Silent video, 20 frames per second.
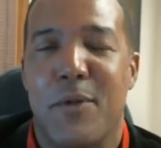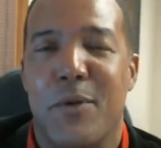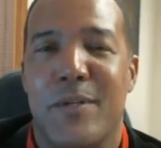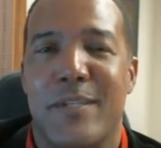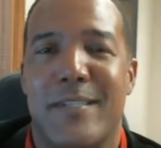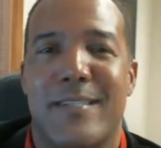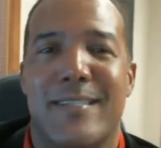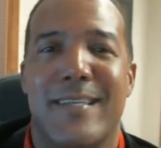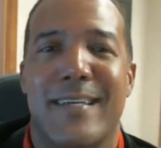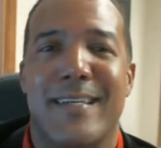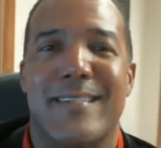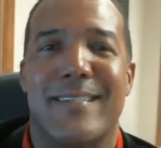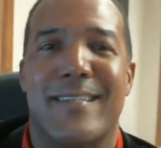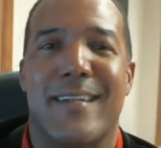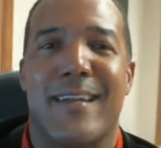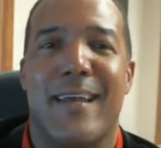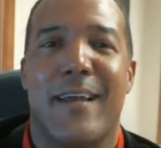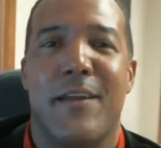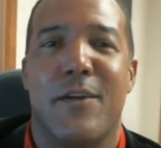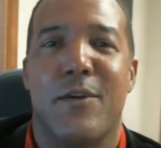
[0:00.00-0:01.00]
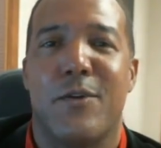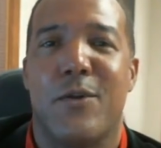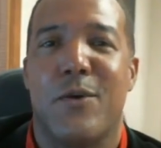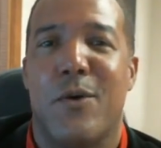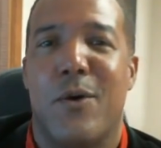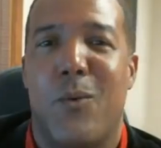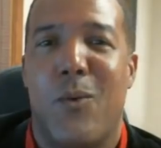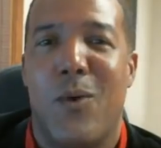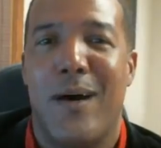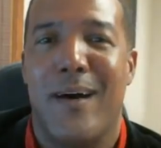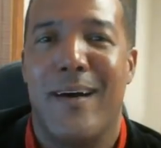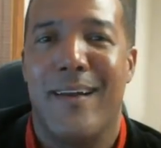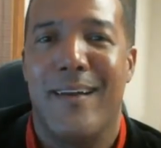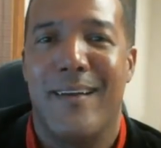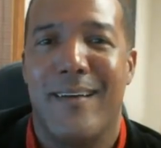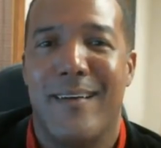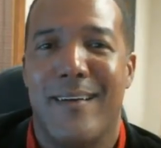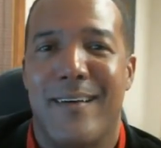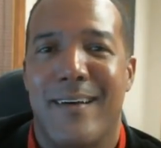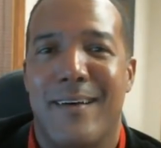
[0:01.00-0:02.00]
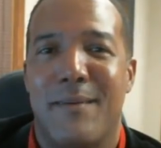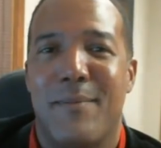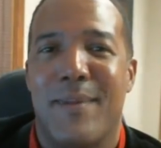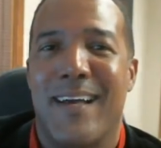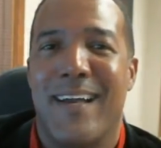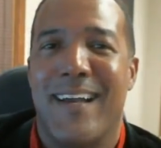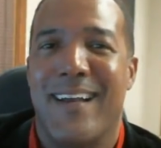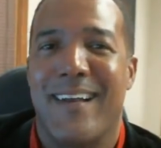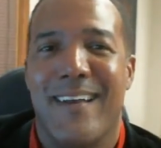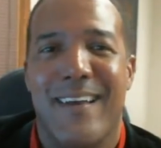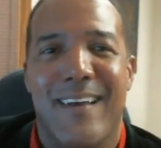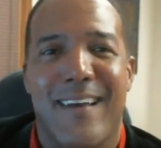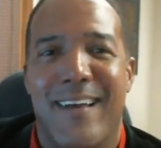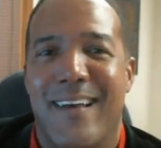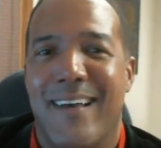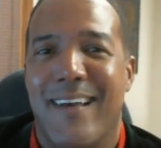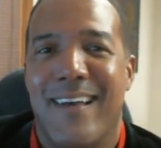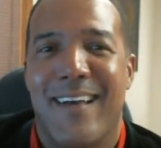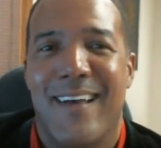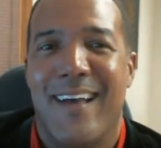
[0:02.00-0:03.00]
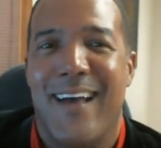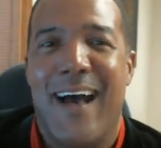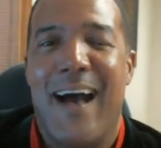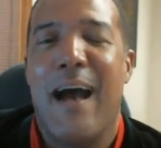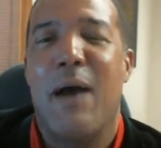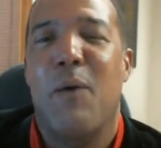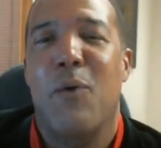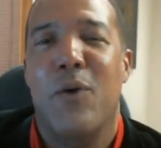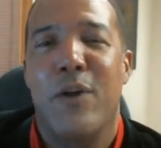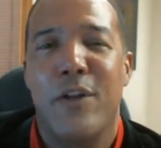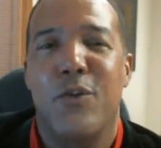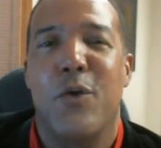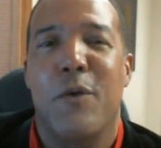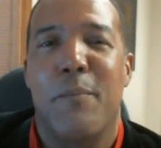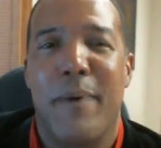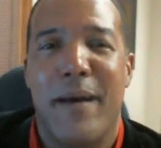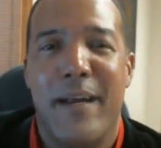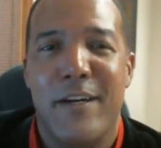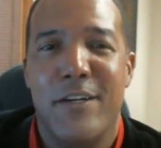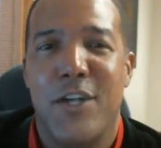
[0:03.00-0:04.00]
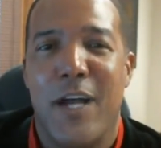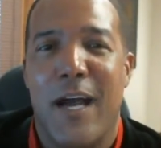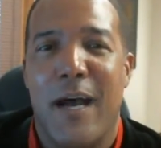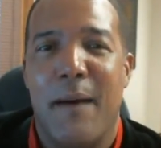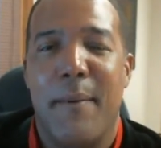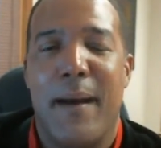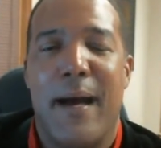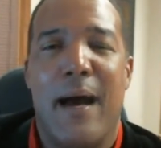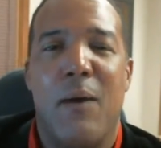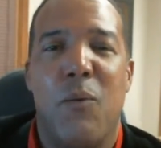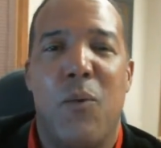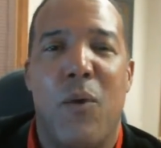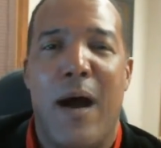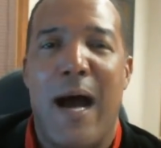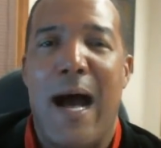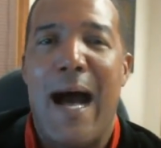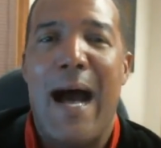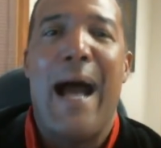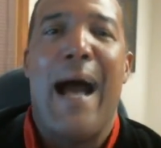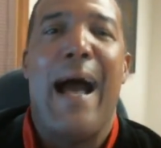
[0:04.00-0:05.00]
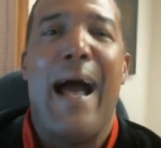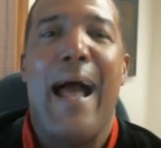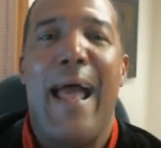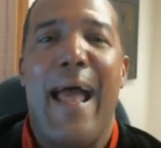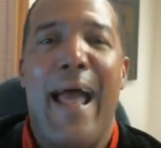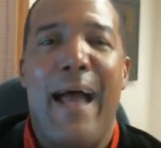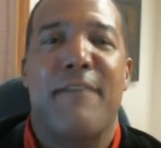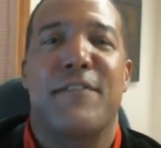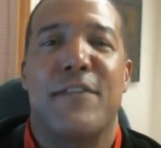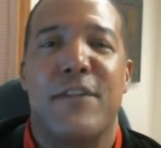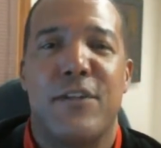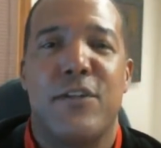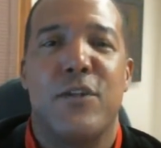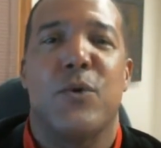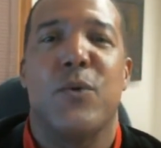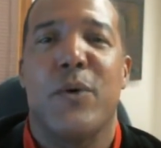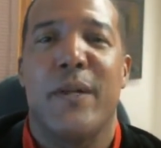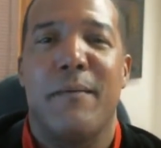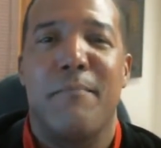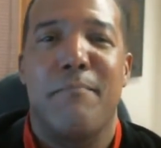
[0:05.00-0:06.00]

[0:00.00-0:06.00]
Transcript: doing six today. You're doing one. I'm like, I want to do a better job. I want. I have to do it